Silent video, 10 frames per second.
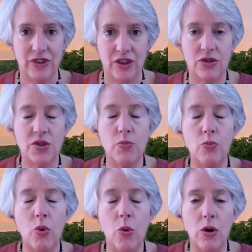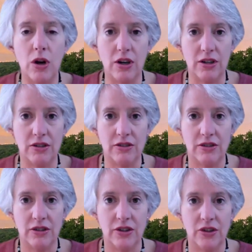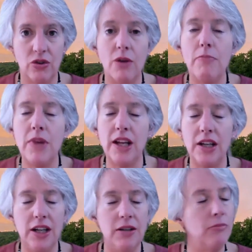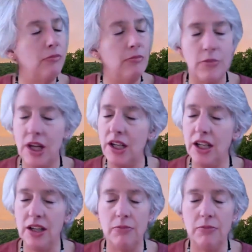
There's more. There are many, many,